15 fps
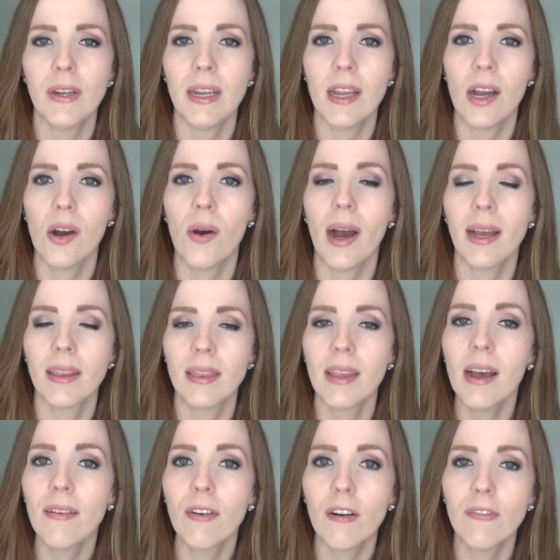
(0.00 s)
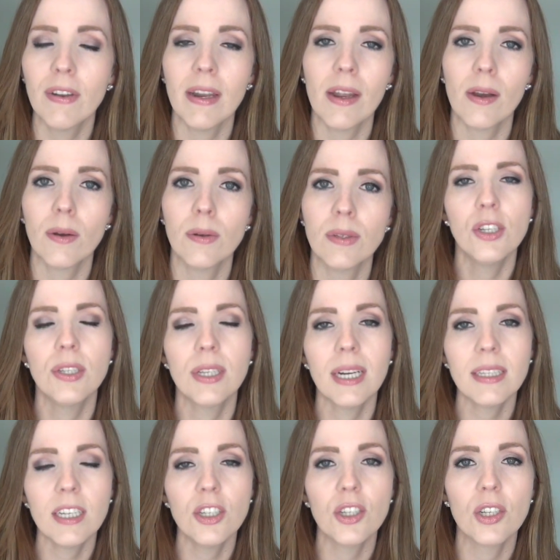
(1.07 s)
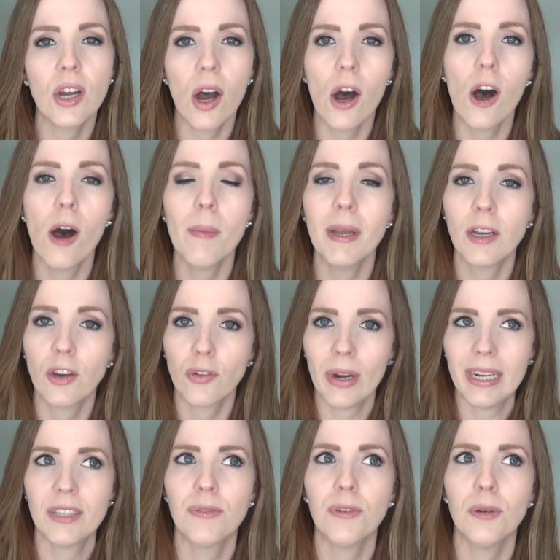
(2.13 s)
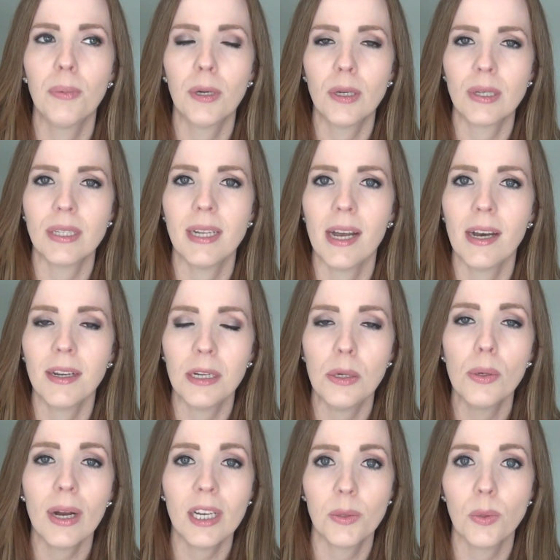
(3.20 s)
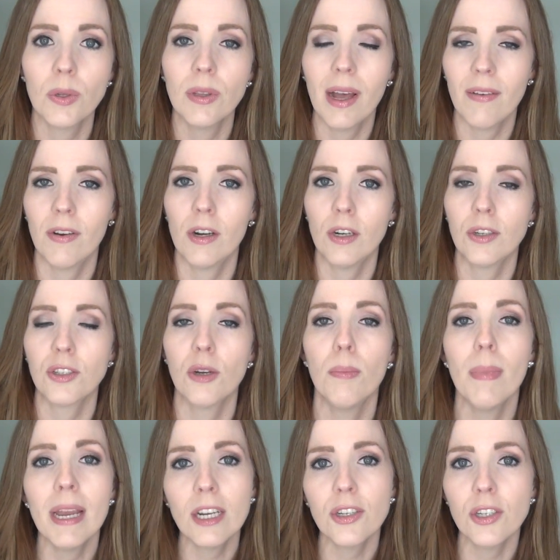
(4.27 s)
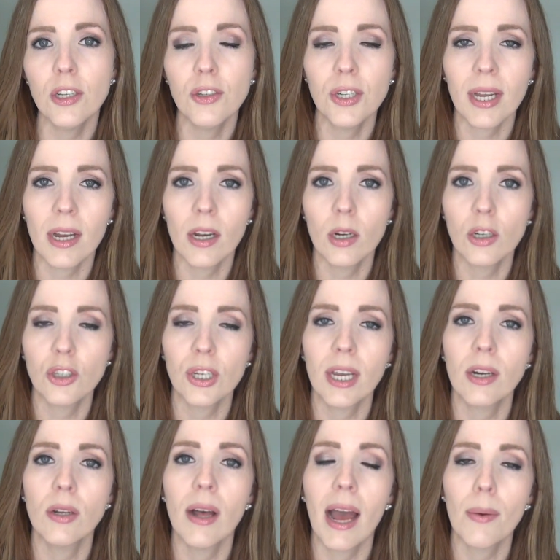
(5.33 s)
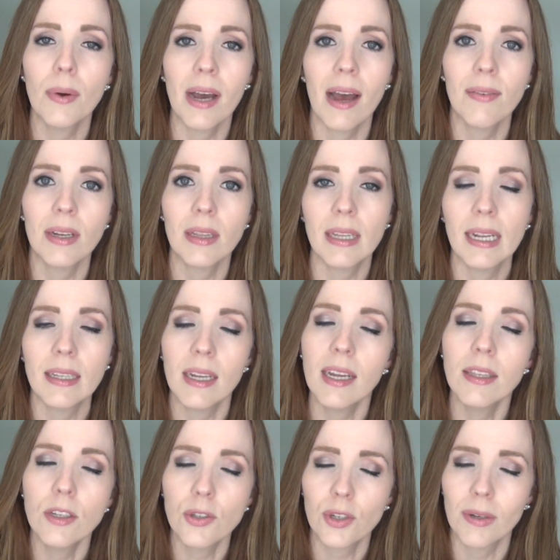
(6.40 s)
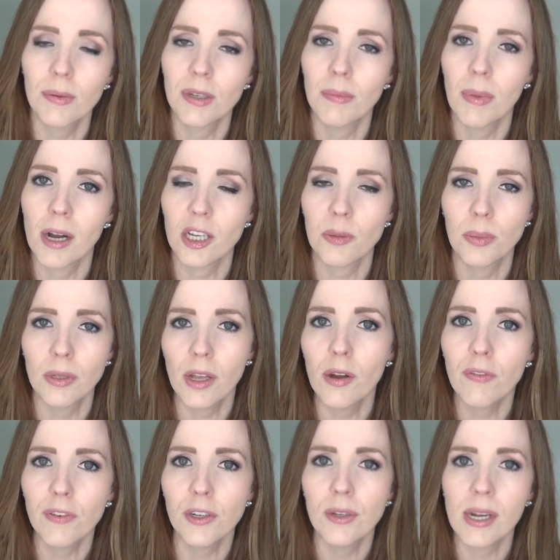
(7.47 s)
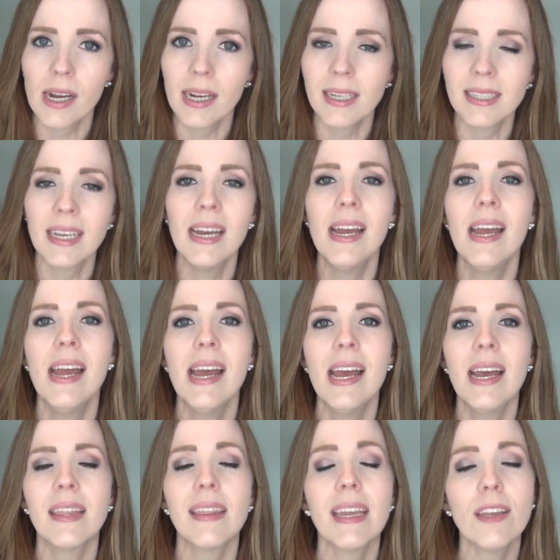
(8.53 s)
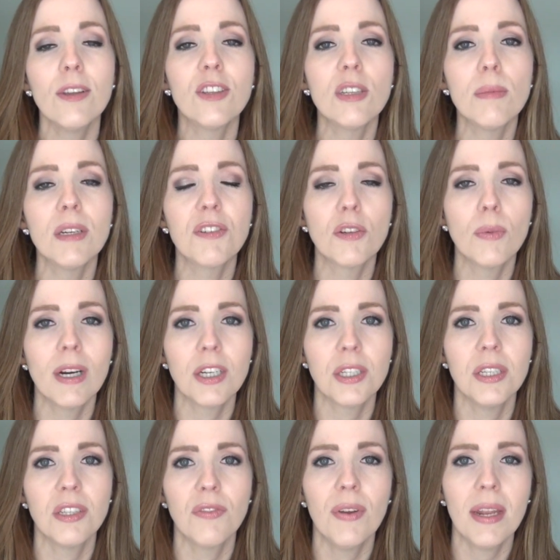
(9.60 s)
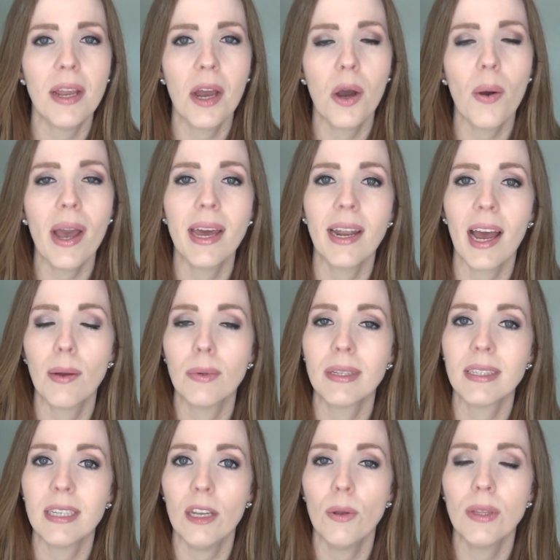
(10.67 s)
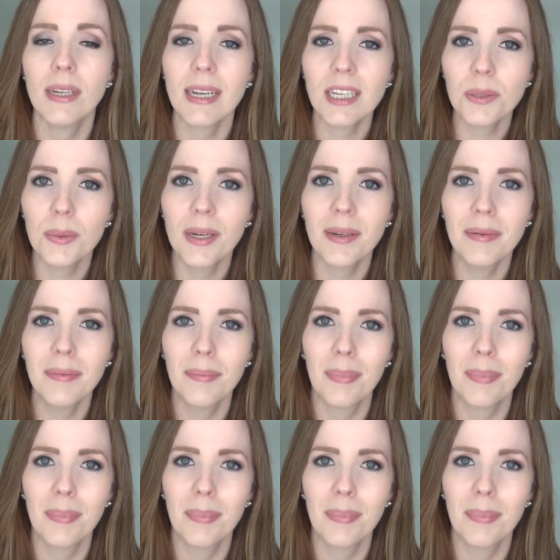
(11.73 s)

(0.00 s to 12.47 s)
video. I love her videos. She's got such a calm and graceful personality. You guys will love her. So make sure you check out her channel. I will have it linked in the description box below for you guys. Thank you so much for watching this video, and I will see you in the next one.